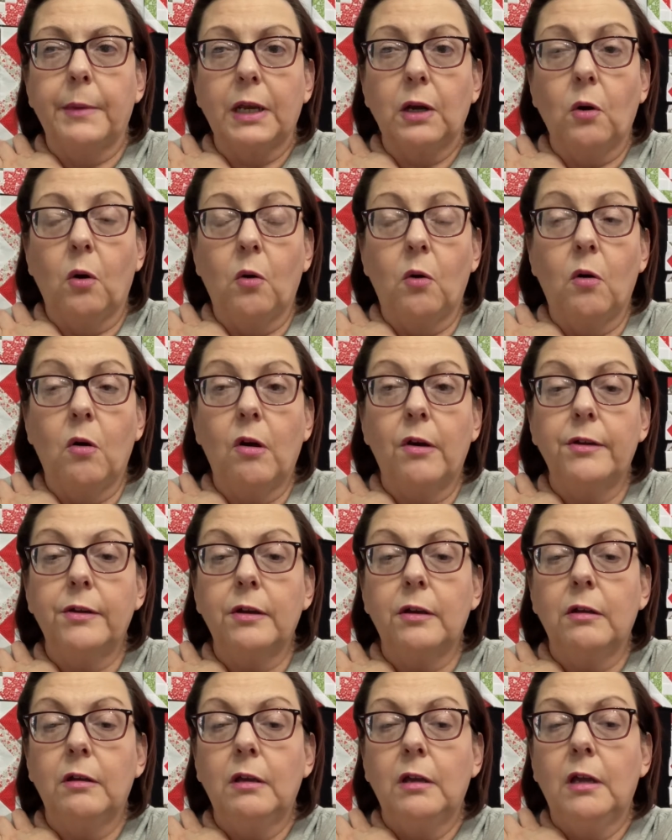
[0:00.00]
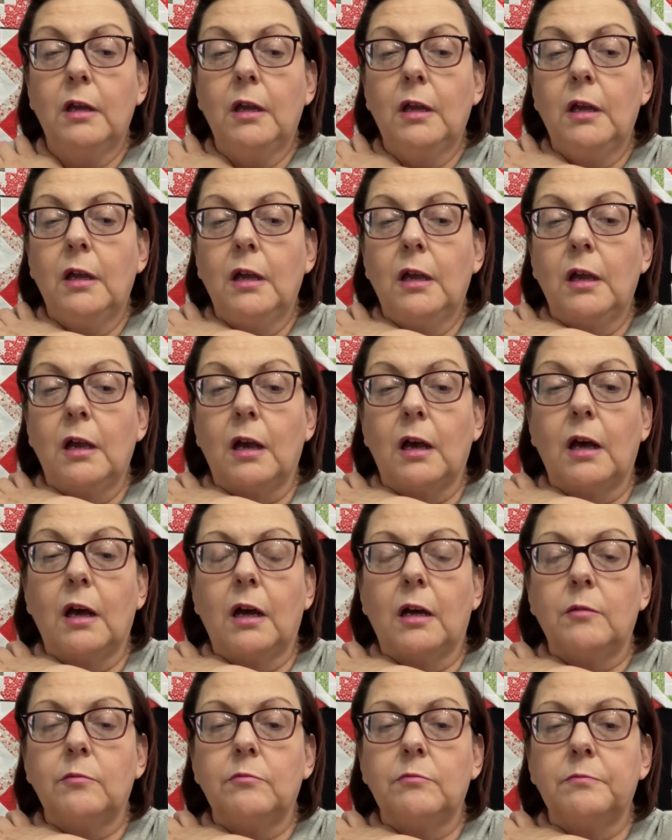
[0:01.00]
on. I
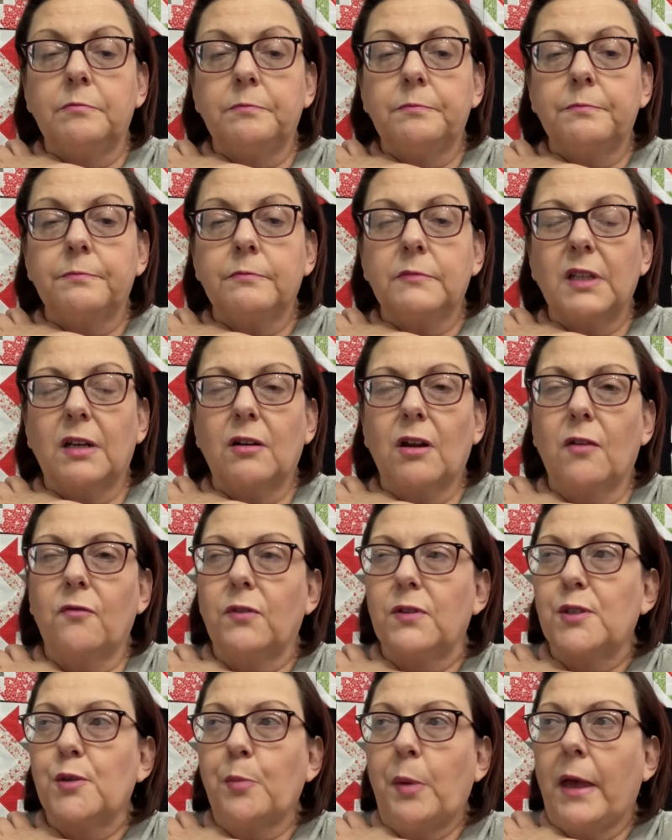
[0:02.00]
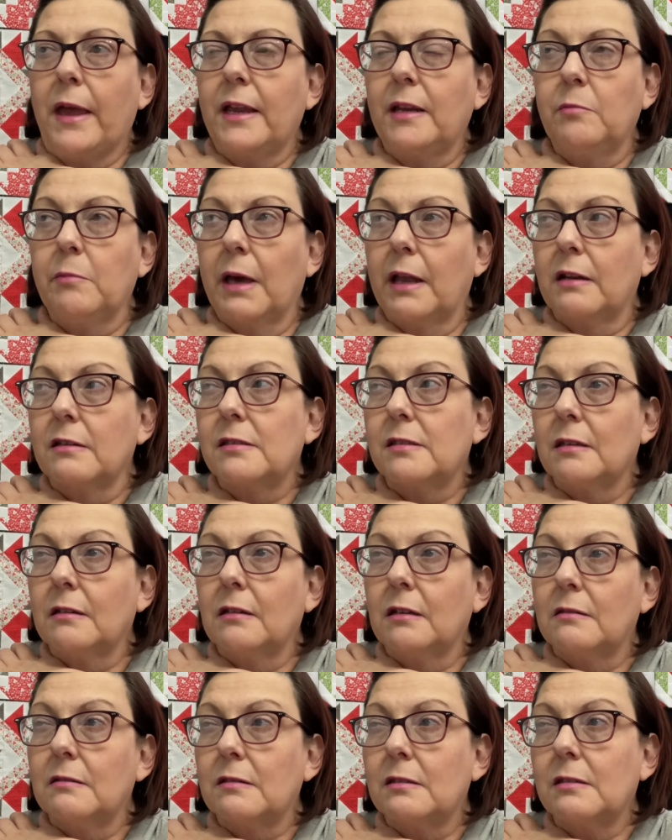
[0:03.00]
don't know if it's pain medicine.
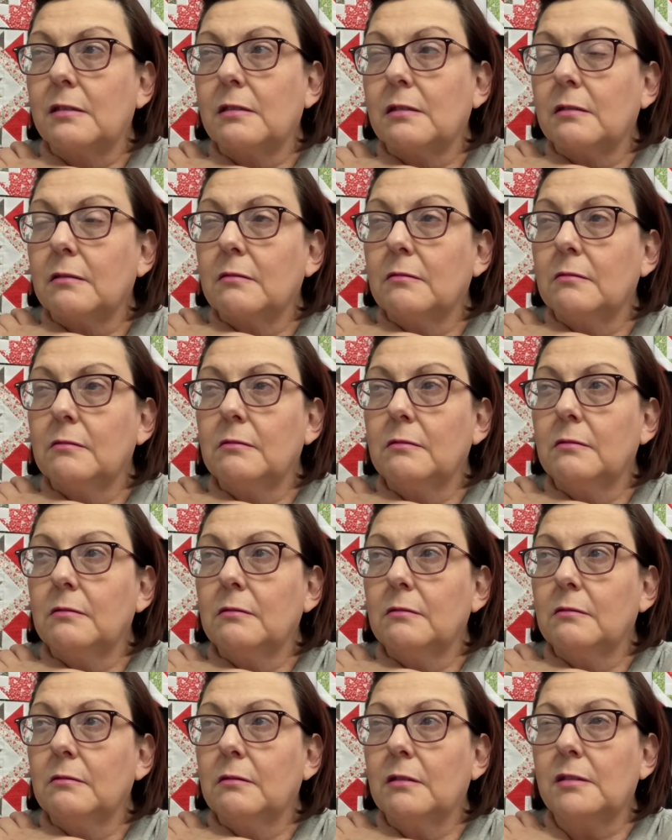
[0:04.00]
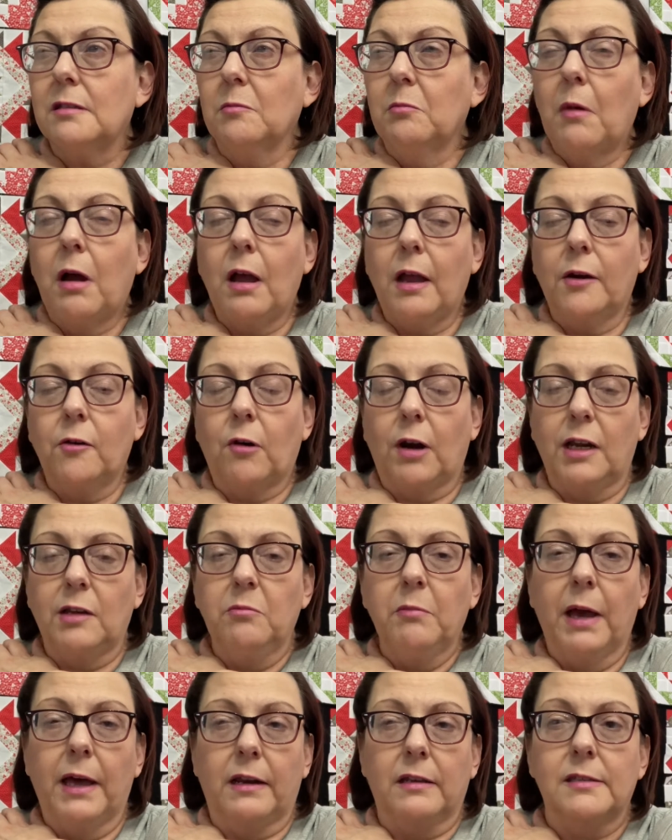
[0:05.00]
It's a migraine
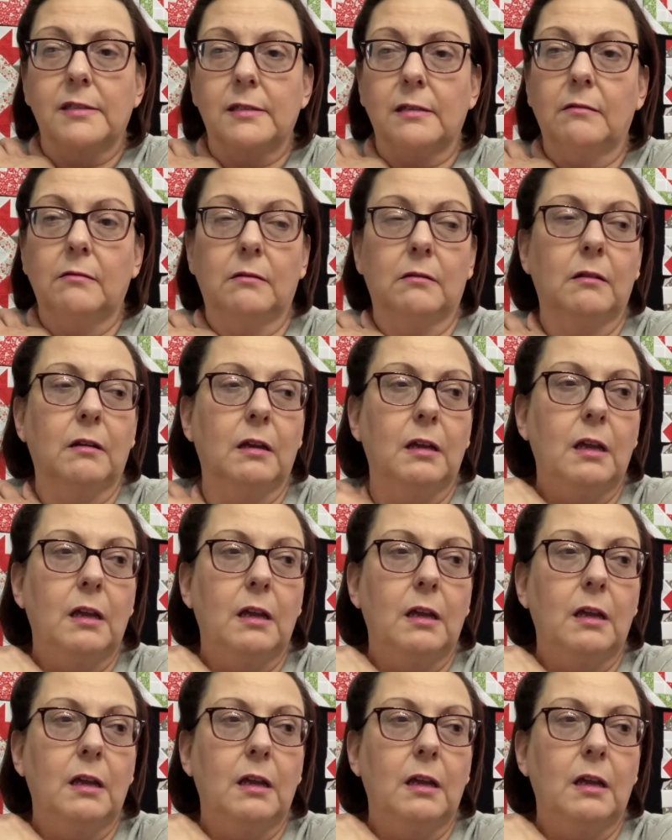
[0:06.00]
medicine.